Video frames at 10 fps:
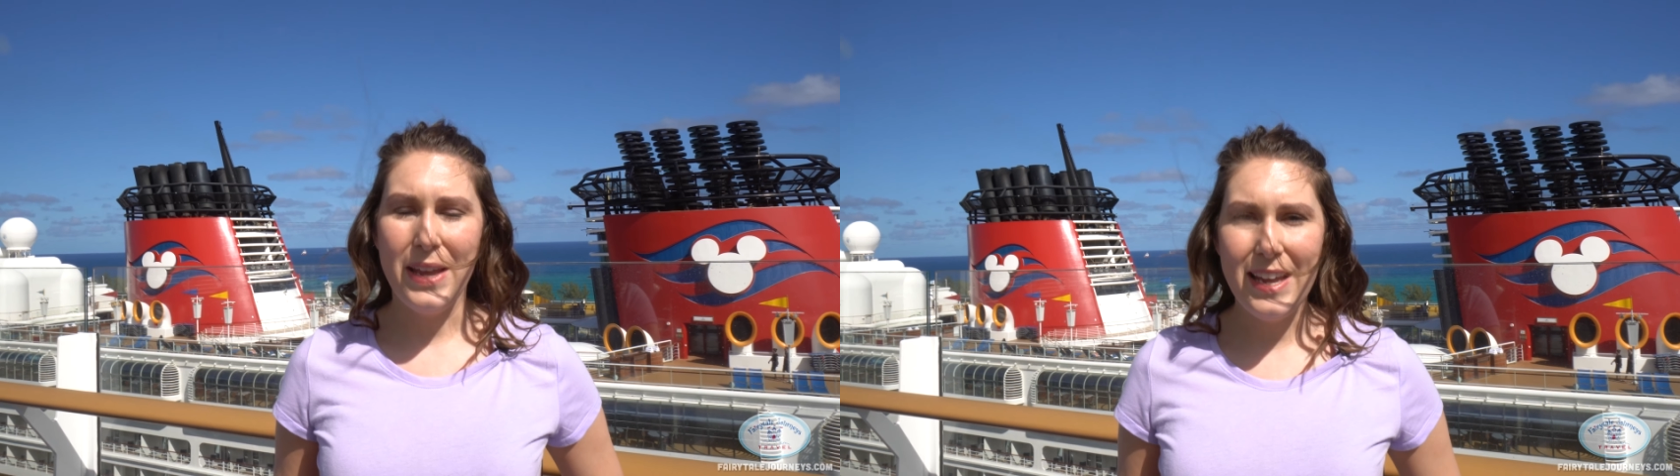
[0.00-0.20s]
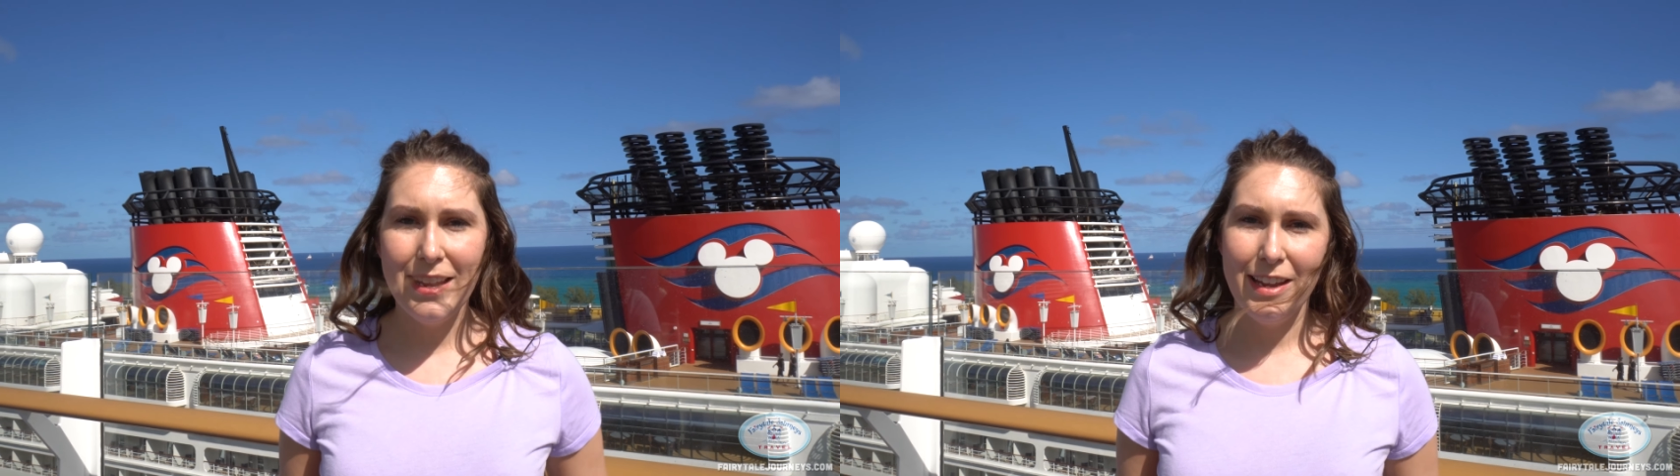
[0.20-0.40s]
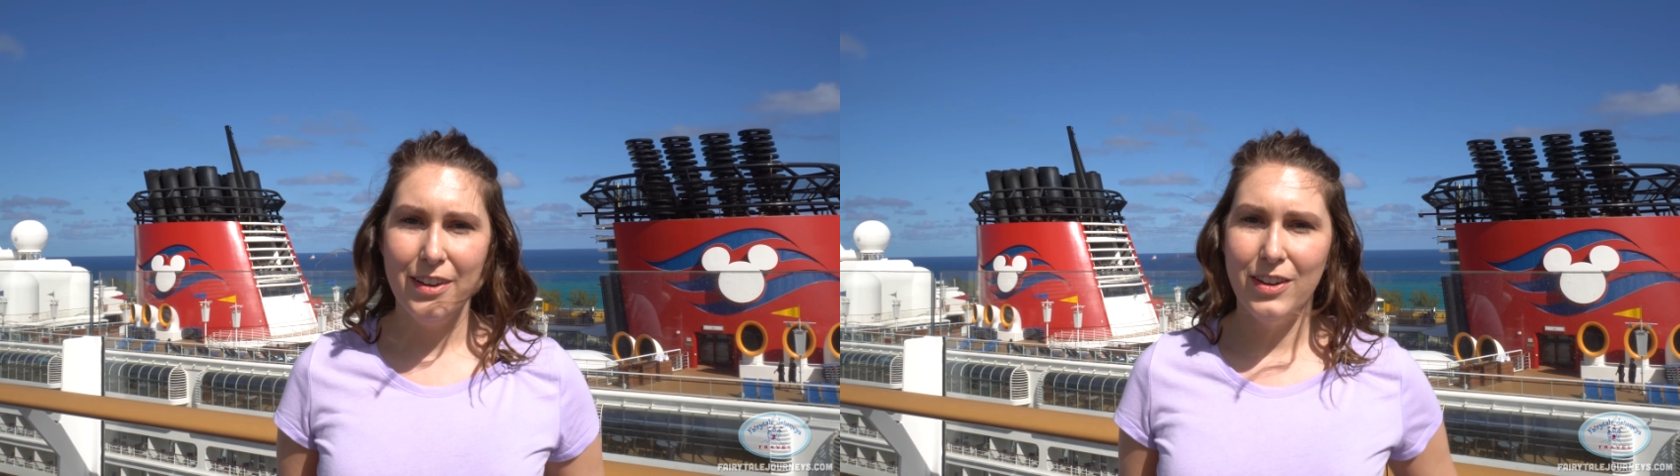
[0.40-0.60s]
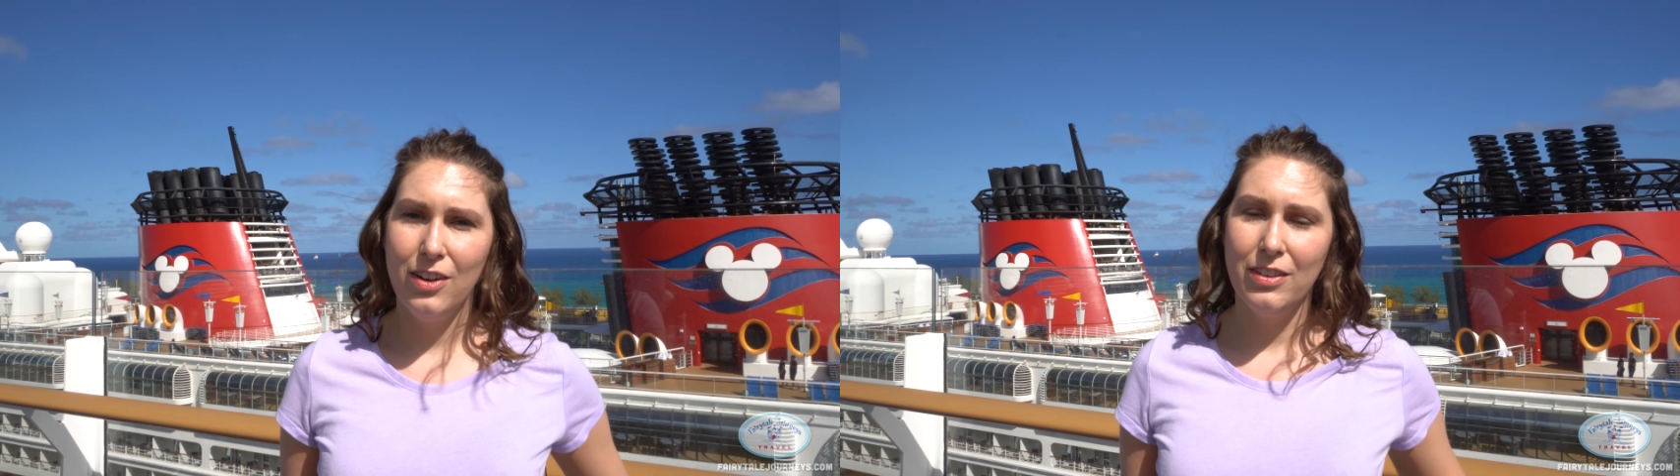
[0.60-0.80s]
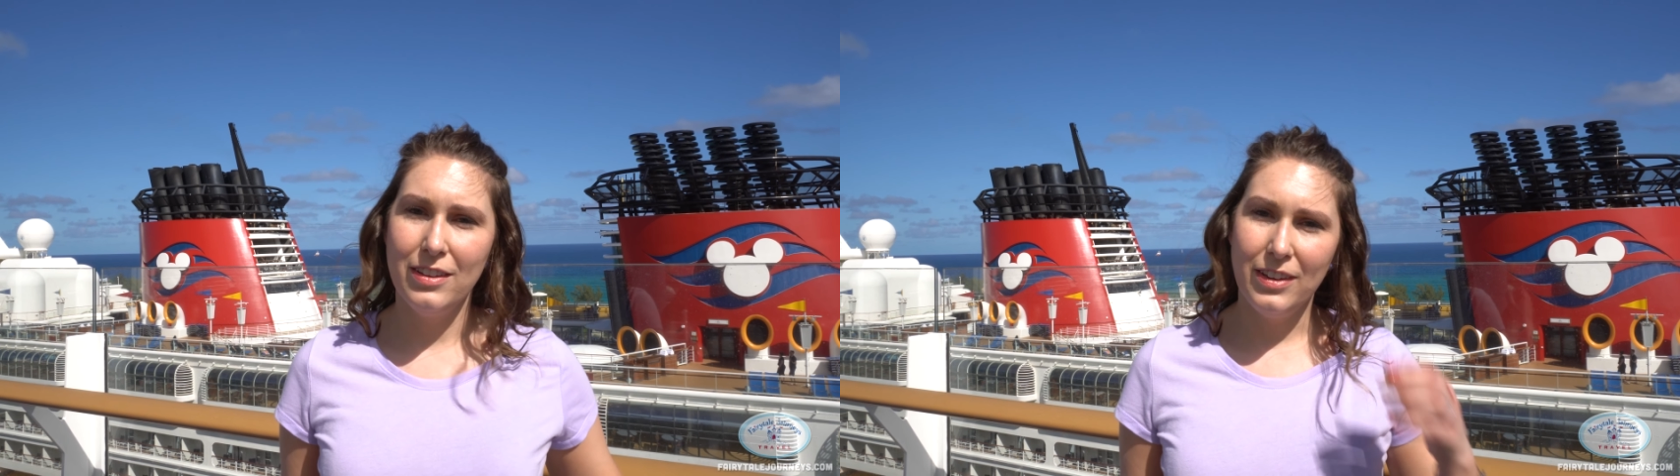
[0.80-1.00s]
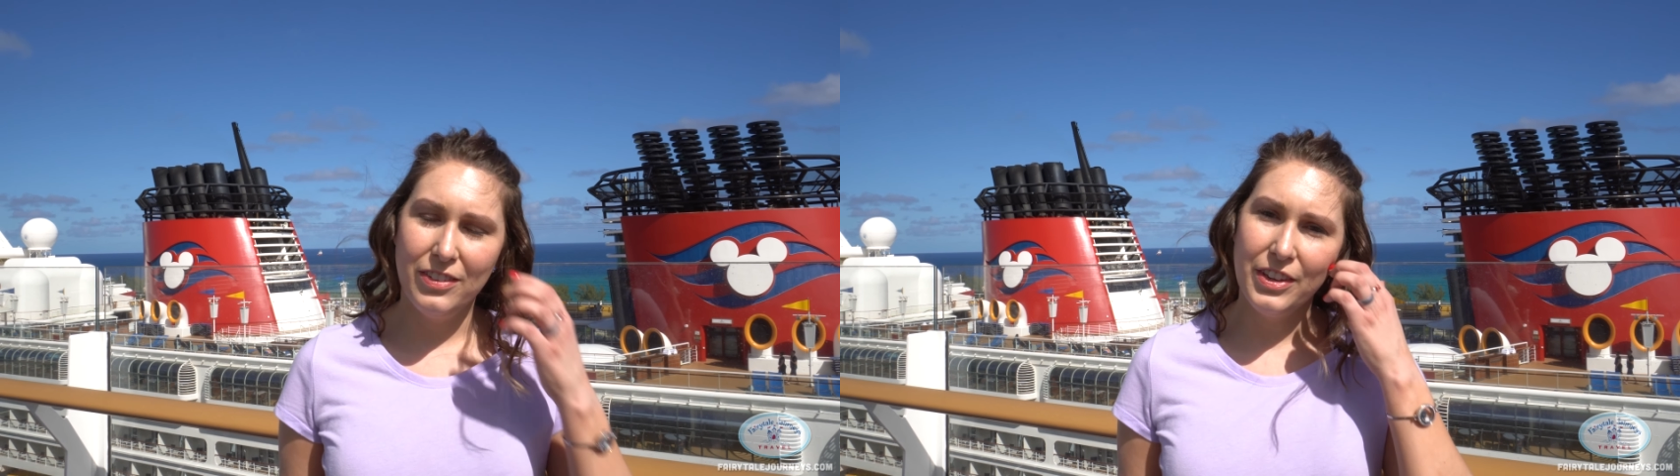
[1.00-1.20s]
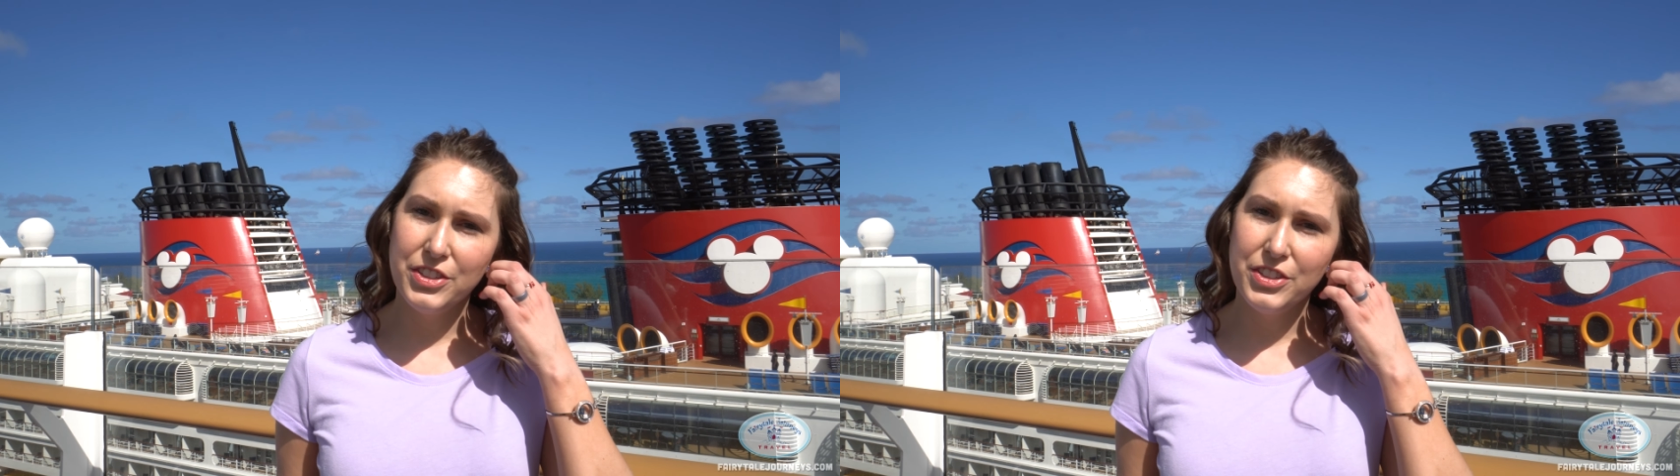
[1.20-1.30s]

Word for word: Being here on the Disney